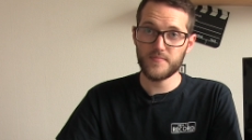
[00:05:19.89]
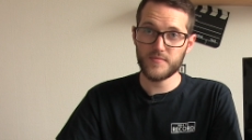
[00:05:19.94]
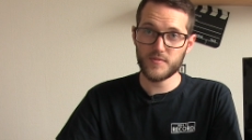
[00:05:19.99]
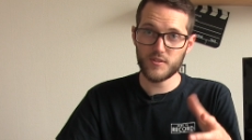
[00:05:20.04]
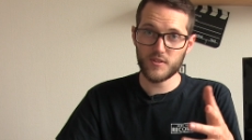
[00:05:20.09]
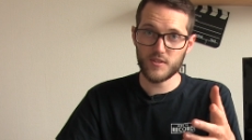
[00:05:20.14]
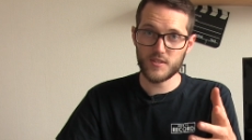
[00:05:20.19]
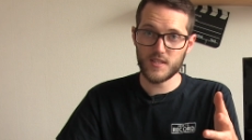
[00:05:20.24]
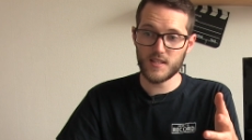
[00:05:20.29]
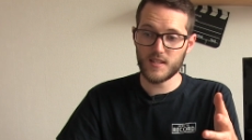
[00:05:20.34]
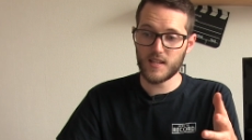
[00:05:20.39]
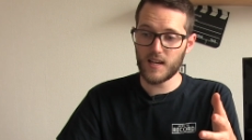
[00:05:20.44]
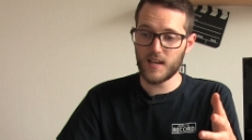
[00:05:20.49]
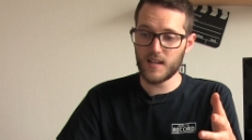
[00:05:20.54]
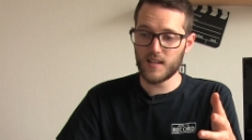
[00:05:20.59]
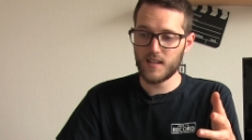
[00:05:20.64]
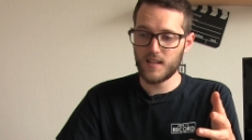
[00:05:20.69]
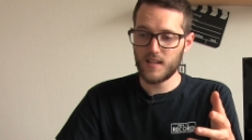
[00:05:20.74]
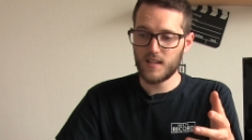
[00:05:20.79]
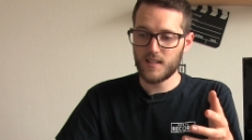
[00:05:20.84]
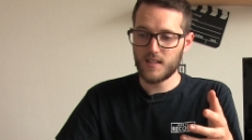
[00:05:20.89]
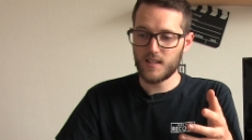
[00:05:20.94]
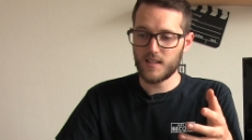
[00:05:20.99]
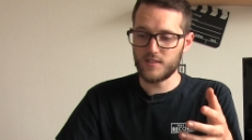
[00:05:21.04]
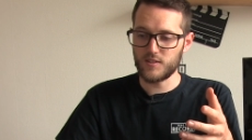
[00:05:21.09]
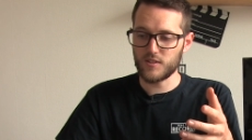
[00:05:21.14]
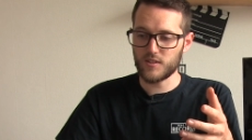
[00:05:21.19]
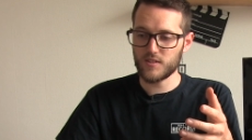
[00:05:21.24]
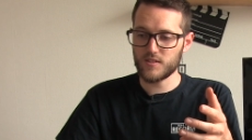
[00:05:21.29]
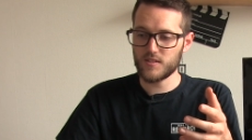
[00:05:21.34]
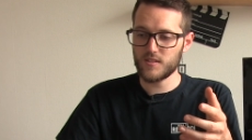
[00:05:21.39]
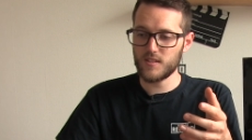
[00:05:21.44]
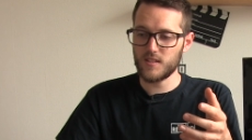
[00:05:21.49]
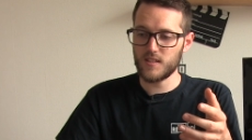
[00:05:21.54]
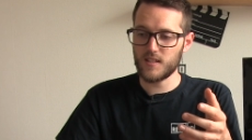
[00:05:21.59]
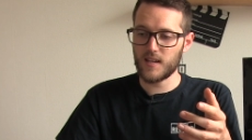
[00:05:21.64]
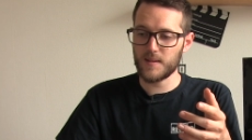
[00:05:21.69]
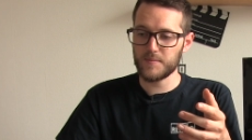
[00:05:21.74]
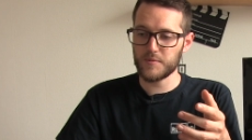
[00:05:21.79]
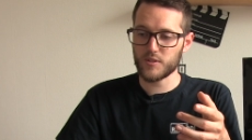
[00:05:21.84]
You can see that, and you can
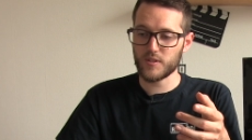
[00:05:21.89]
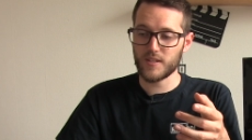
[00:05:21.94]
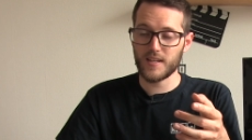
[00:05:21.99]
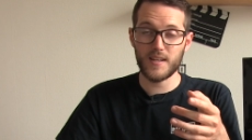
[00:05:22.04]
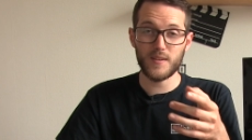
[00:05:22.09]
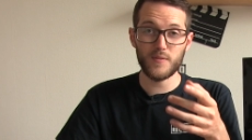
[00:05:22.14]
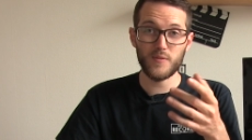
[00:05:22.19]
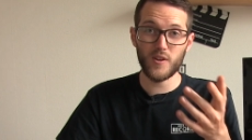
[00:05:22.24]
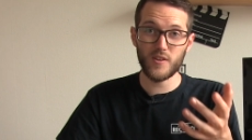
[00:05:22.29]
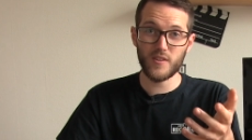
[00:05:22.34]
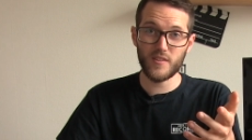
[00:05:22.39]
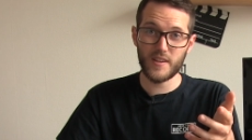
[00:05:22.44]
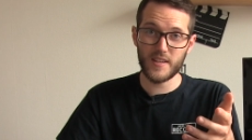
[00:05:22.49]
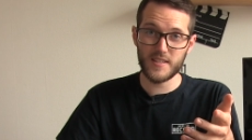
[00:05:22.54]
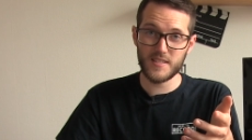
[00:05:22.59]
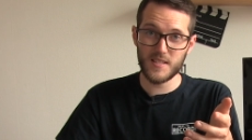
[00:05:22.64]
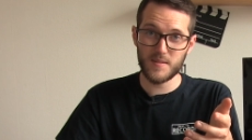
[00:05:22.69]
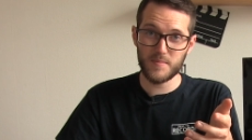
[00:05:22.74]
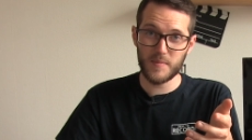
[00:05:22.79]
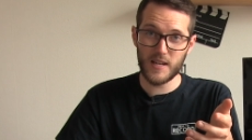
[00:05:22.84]
see I'm just gonna hit run on that same